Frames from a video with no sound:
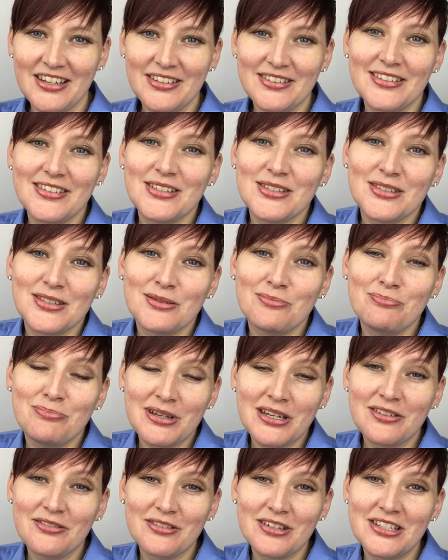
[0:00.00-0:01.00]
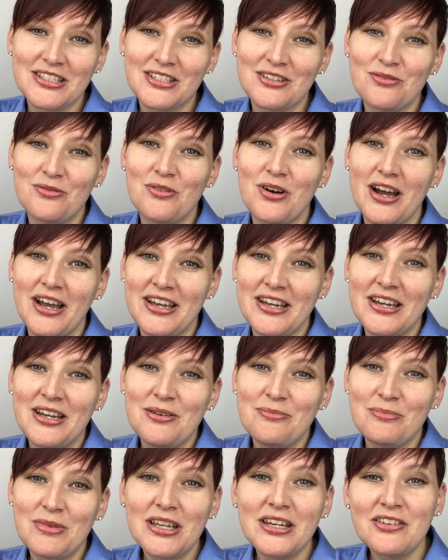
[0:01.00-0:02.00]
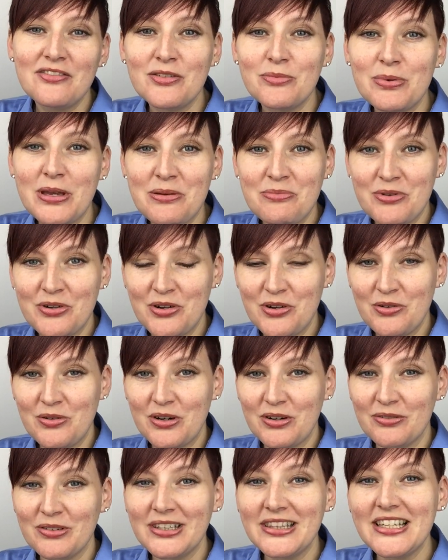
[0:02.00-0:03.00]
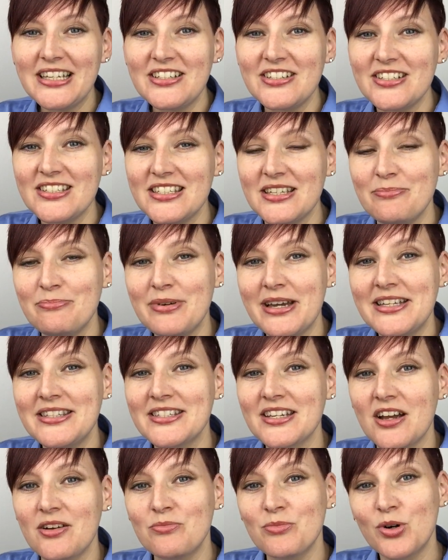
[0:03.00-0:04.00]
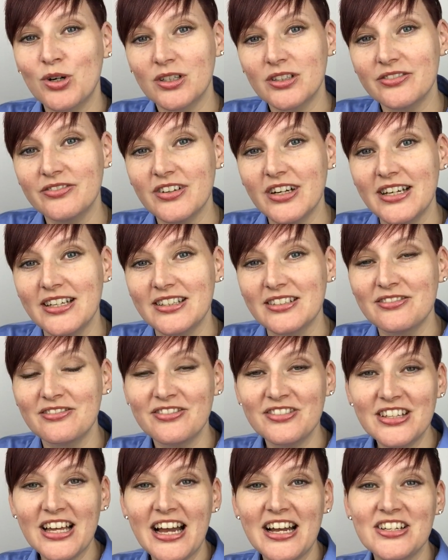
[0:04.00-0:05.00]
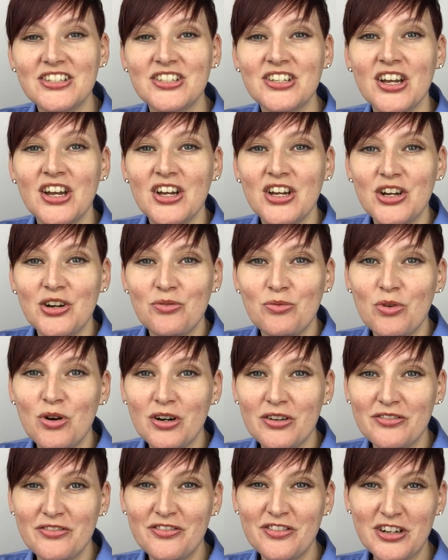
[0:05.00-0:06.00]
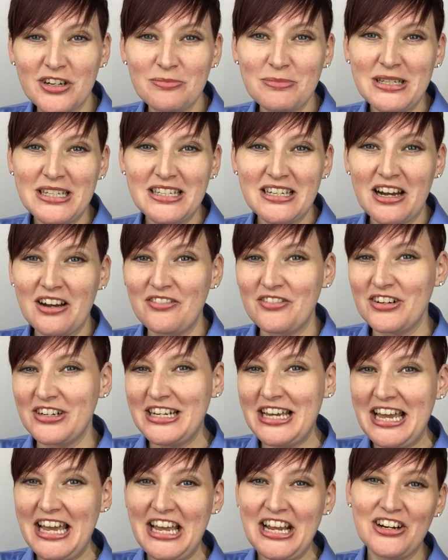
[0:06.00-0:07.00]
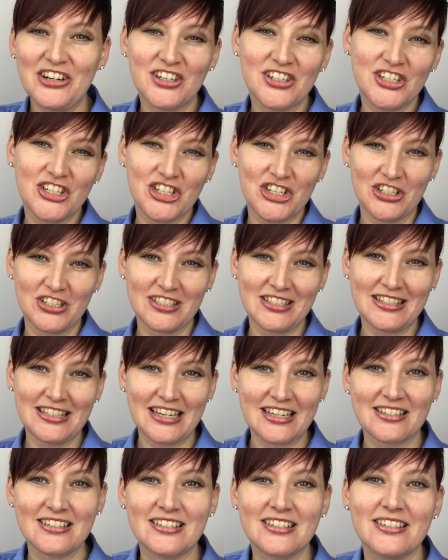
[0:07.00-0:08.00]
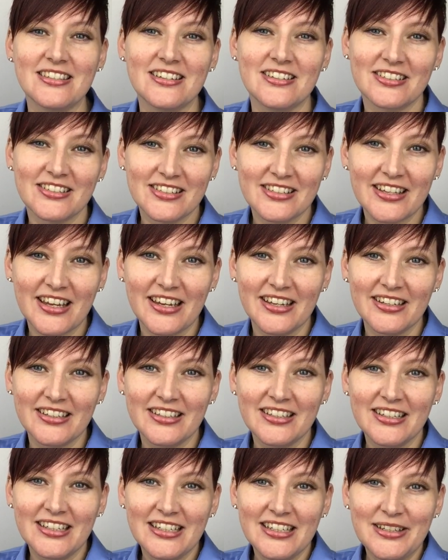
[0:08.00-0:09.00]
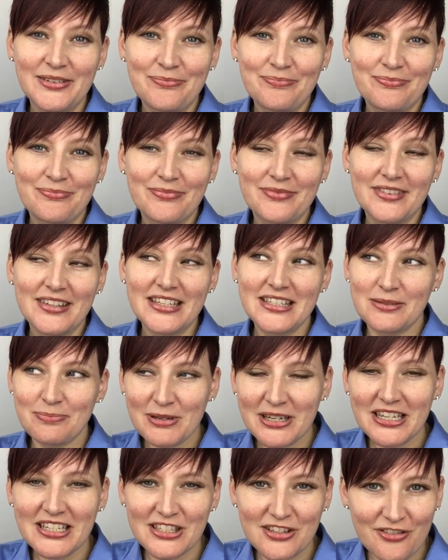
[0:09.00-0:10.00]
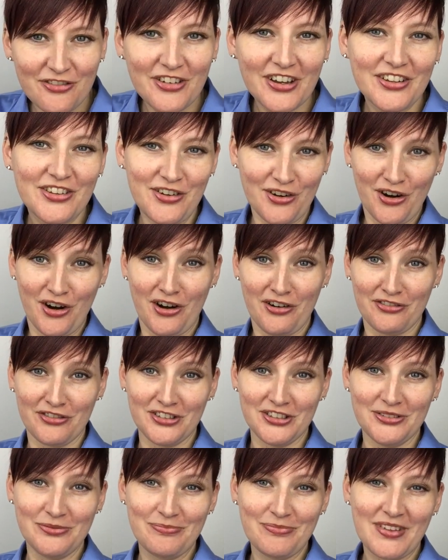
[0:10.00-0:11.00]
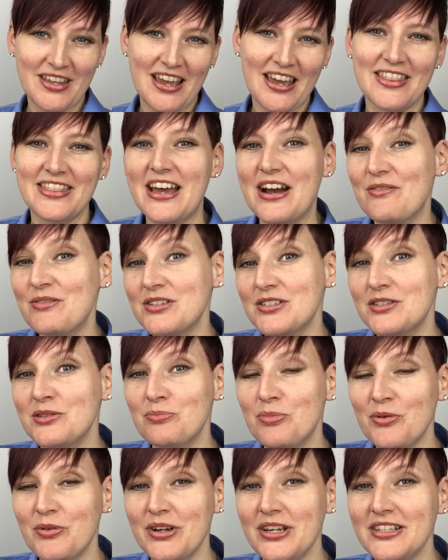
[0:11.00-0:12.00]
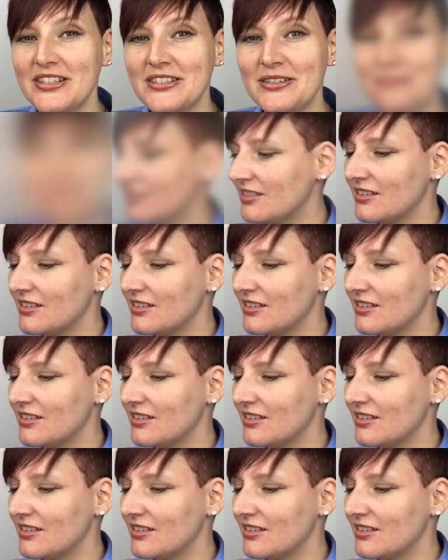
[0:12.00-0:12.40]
This is a big reason why medieval people who were religious and bent on mortifying the flesh wore vermin-covered hair shirts next to their skin. It's because it felt awful, and that was the point.